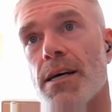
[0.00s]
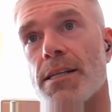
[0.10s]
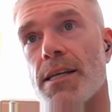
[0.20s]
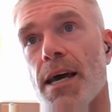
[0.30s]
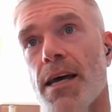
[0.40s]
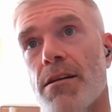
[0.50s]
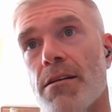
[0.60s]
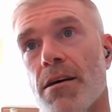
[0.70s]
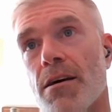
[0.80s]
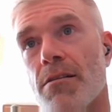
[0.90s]
at the
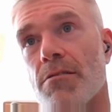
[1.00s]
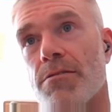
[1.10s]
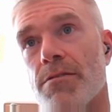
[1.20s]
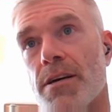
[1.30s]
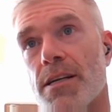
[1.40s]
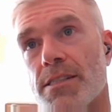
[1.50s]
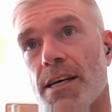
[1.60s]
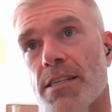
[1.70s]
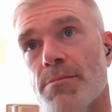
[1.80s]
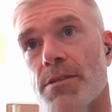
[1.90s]
end of an
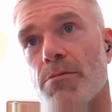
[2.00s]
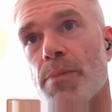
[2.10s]
assessment